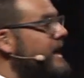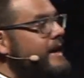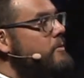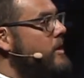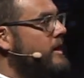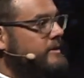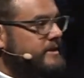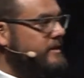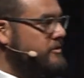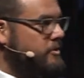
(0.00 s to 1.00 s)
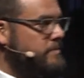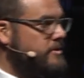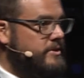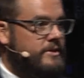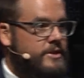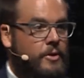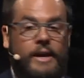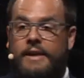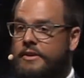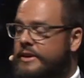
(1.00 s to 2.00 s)
anywhere else in the scriptures. And so
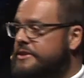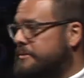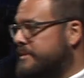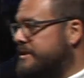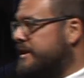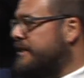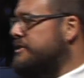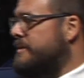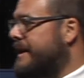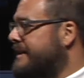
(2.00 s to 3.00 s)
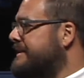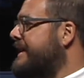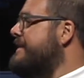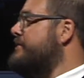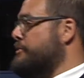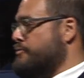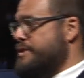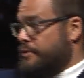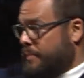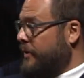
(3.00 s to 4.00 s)
there is some discussion about is that even a
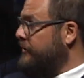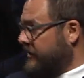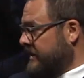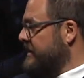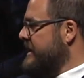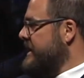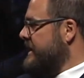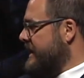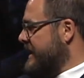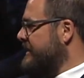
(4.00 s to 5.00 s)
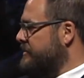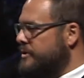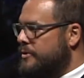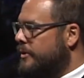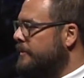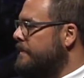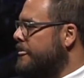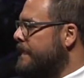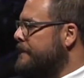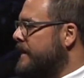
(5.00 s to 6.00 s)
real person, King Lemuel
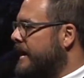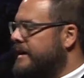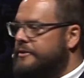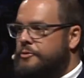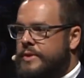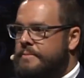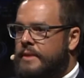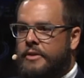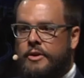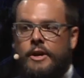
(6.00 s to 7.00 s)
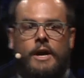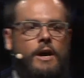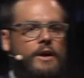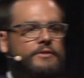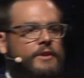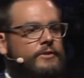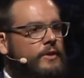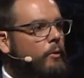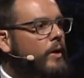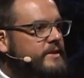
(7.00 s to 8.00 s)
and his queen mother? Is it,
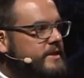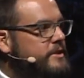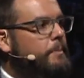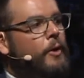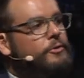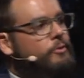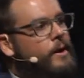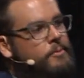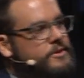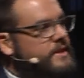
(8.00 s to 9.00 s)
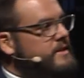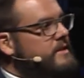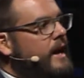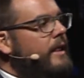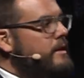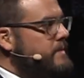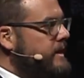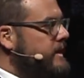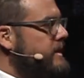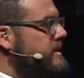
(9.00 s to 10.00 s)
was it supposed to represent
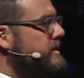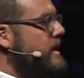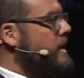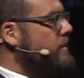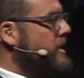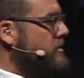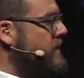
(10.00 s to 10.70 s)
Solomon and his mother